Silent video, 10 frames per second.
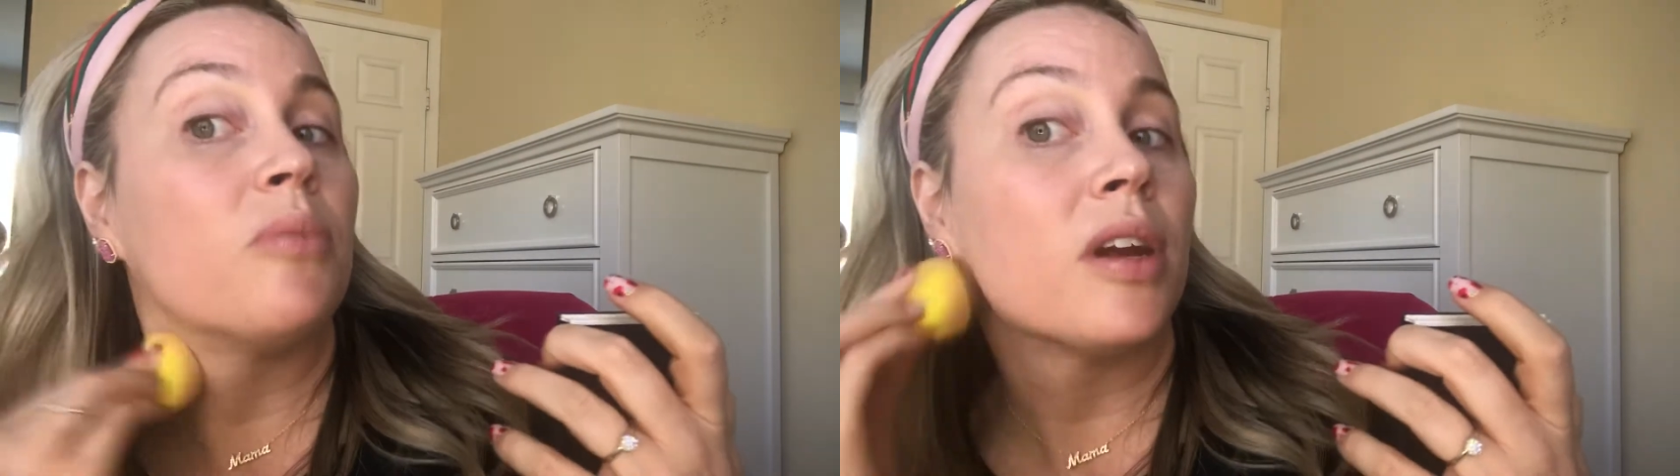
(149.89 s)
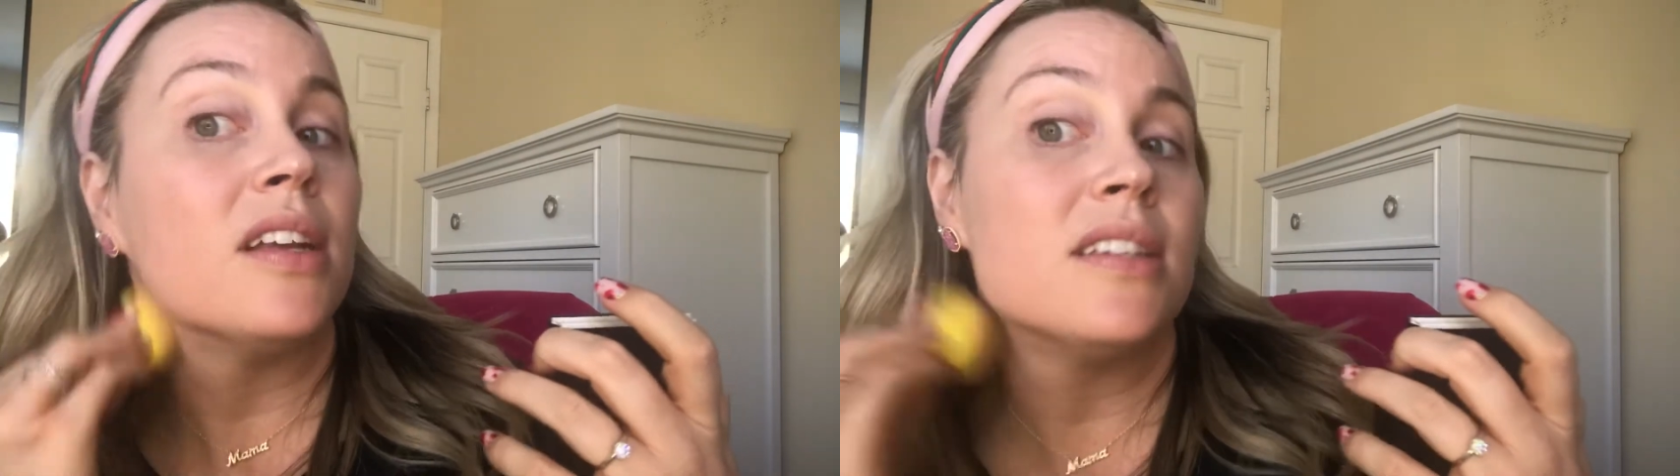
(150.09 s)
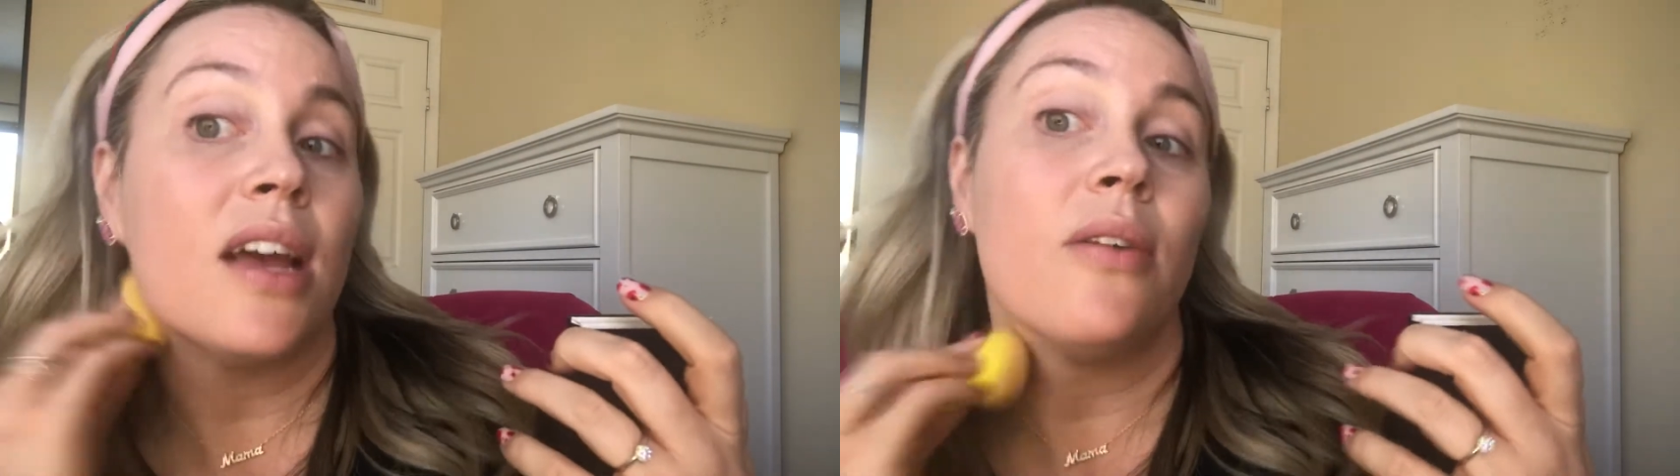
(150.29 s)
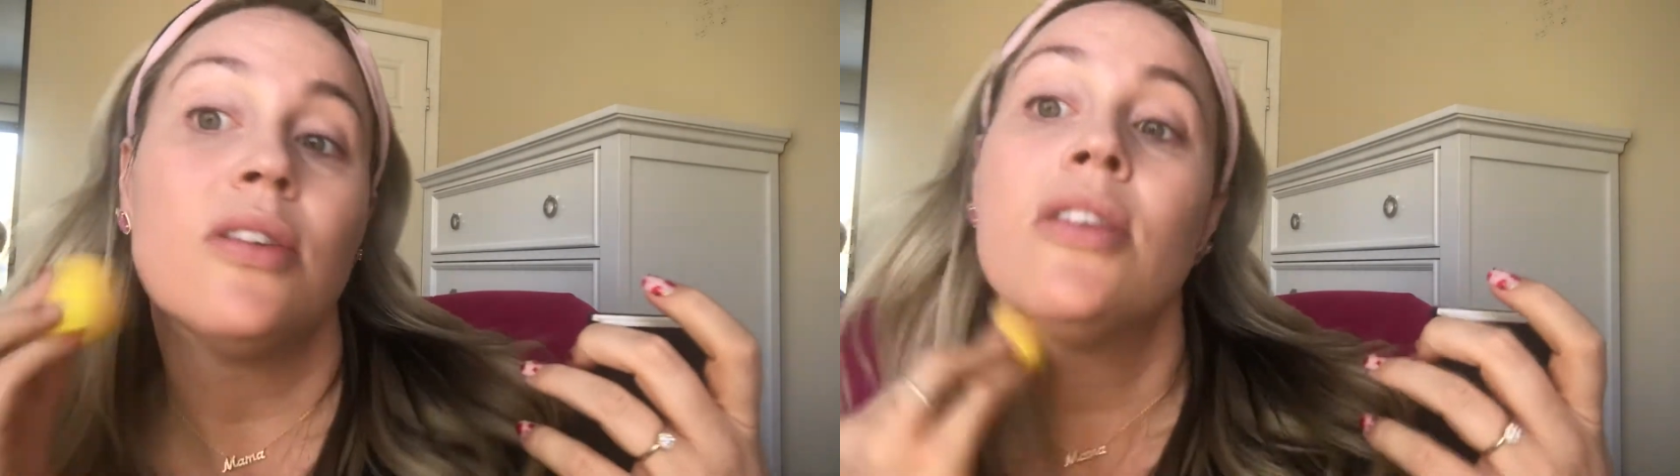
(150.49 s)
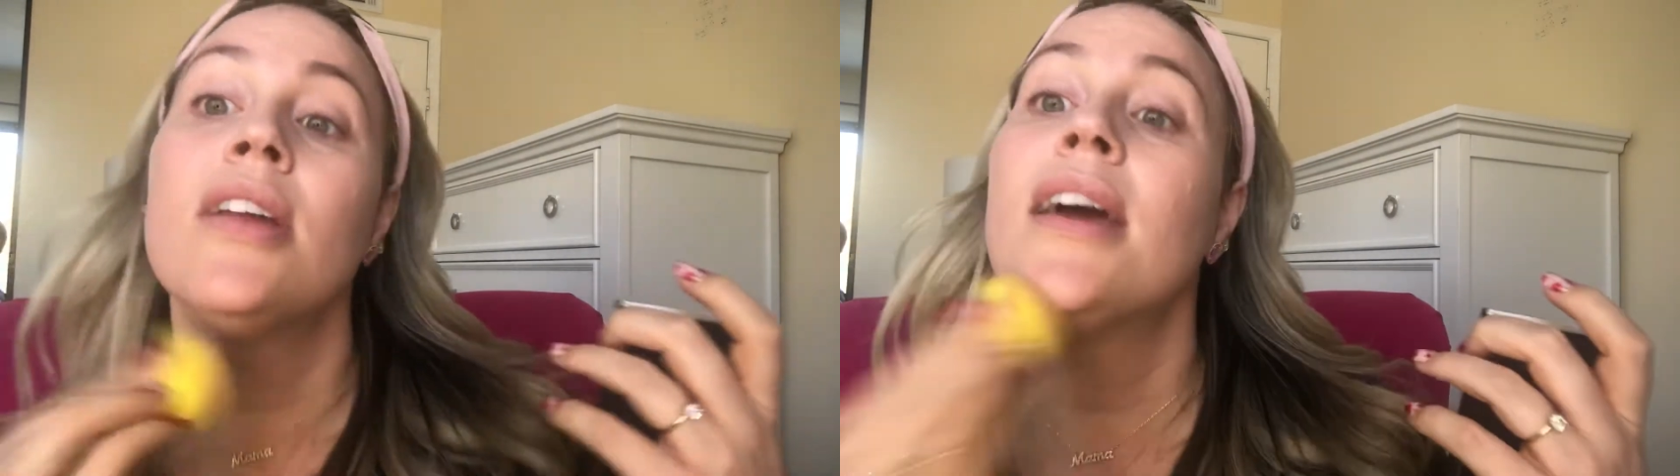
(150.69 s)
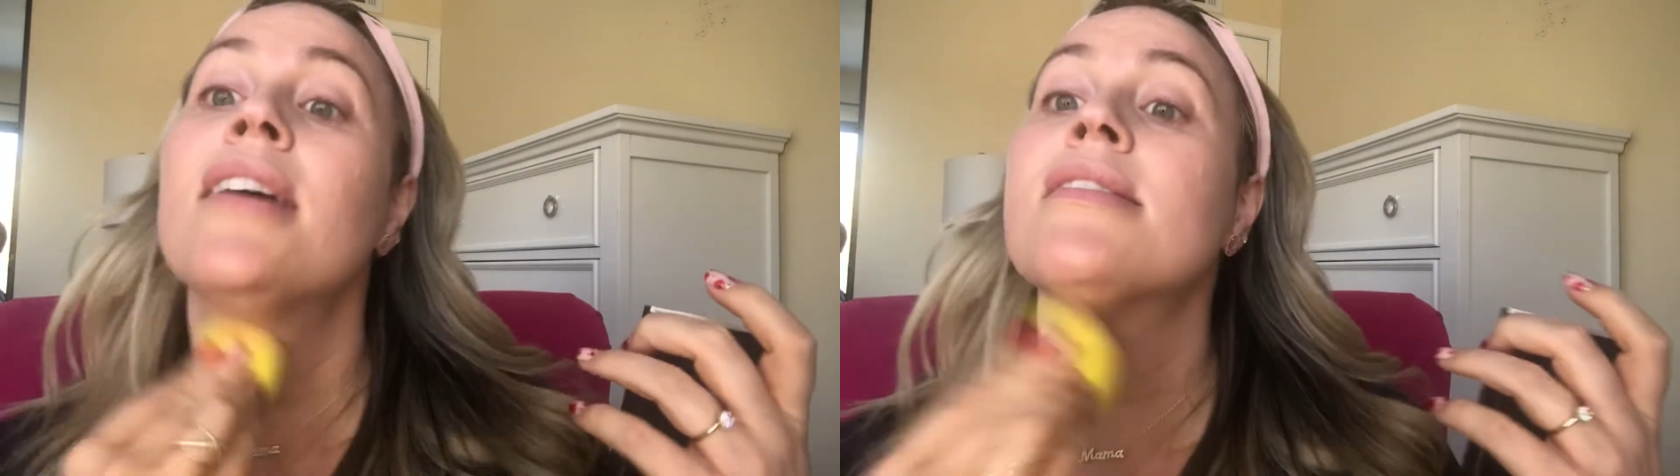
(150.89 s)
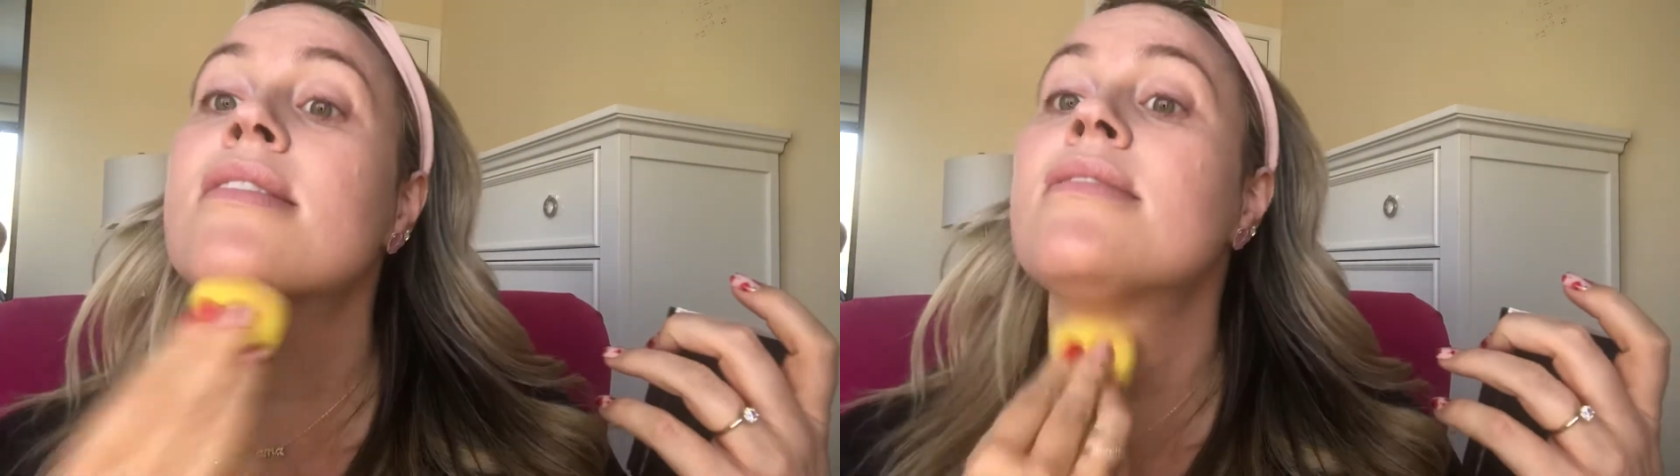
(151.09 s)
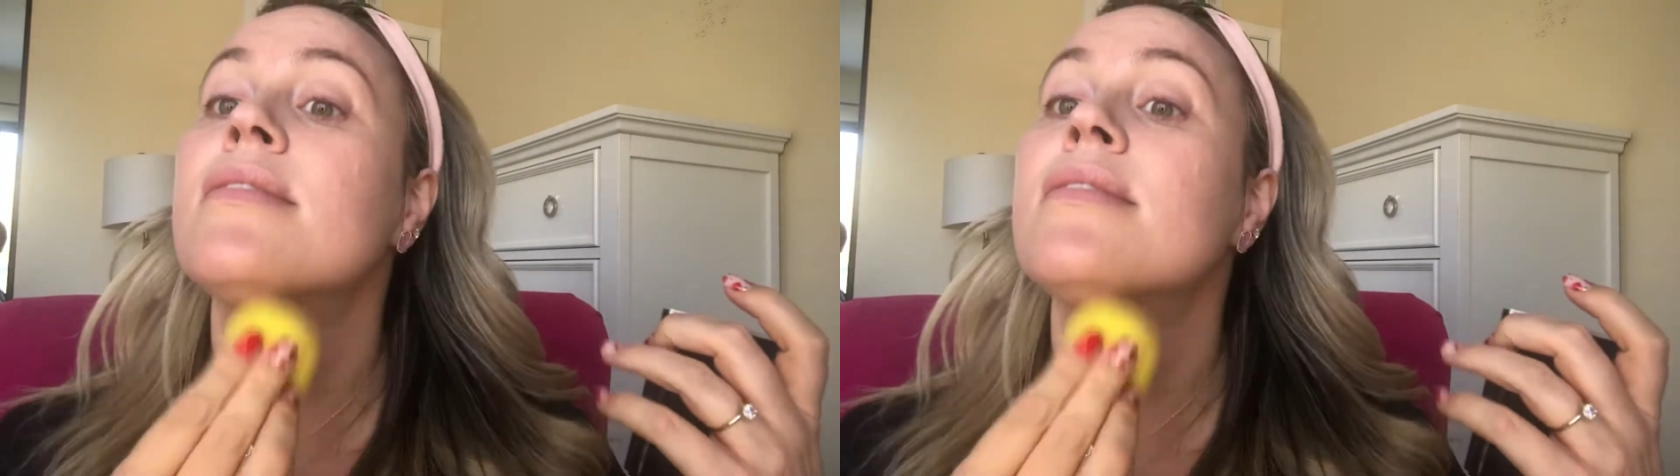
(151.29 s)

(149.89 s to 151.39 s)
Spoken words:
bring it down your neck